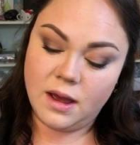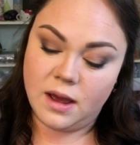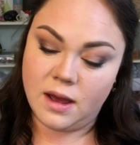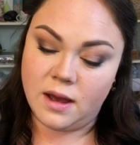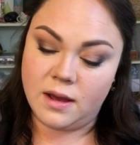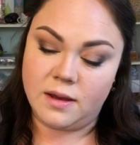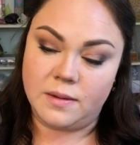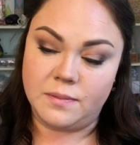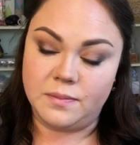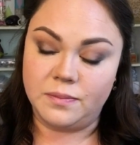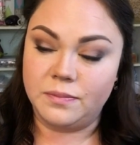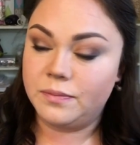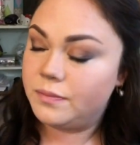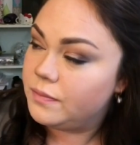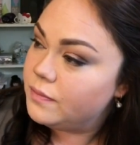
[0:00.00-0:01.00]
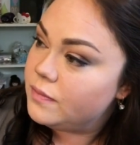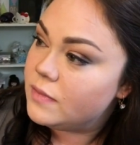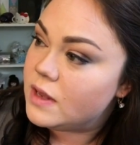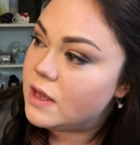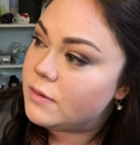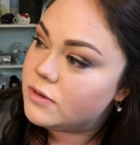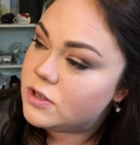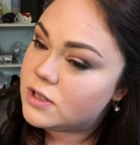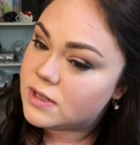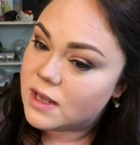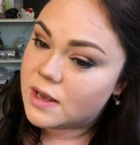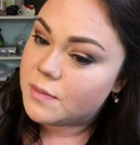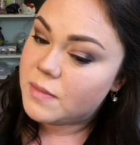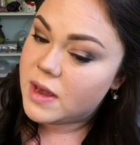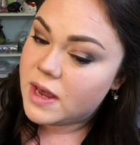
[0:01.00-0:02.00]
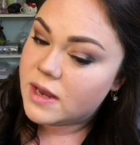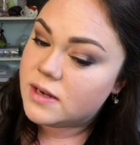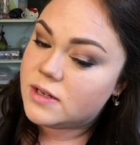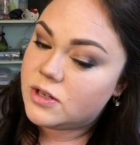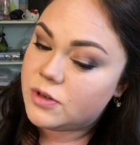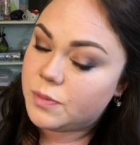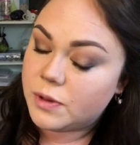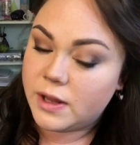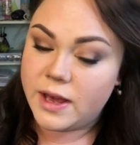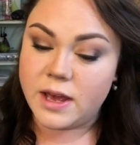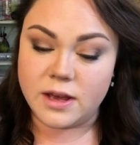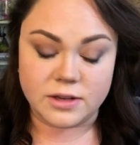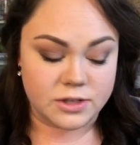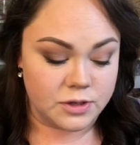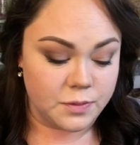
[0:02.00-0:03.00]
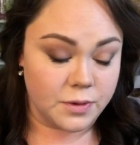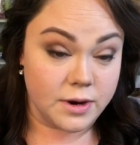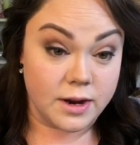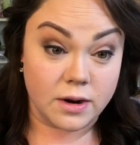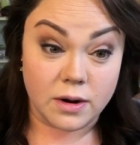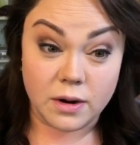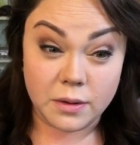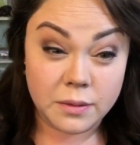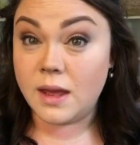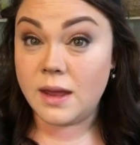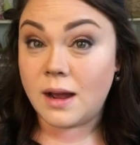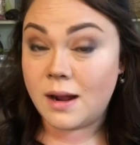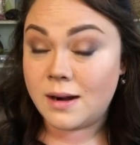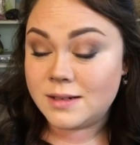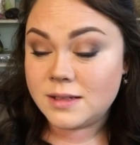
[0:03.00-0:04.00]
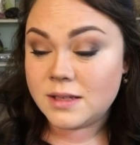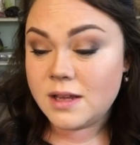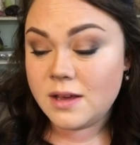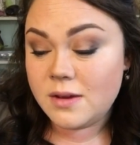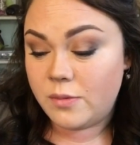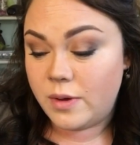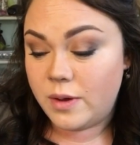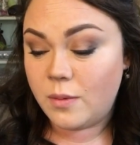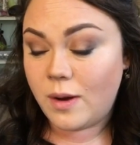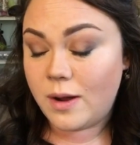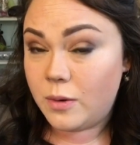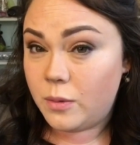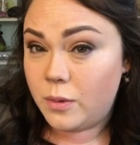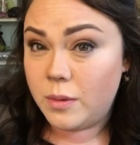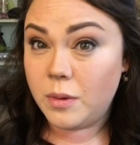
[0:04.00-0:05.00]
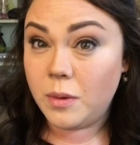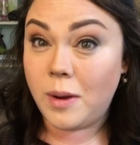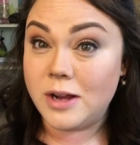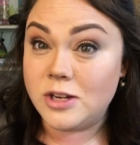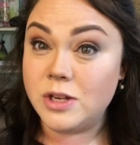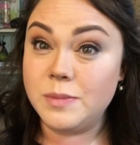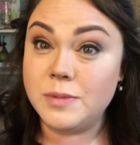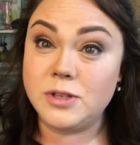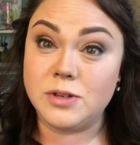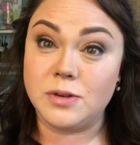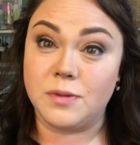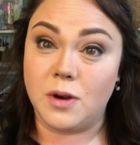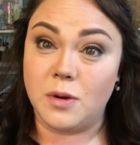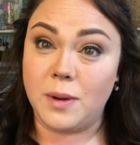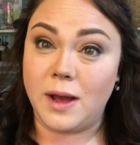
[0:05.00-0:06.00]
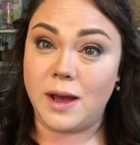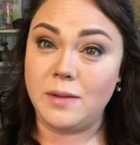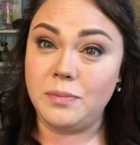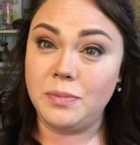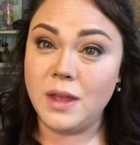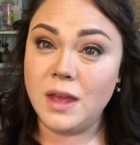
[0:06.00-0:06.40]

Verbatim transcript: Um, he was just like made to play a superhero. And honestly, we were we were watching Mr. Robot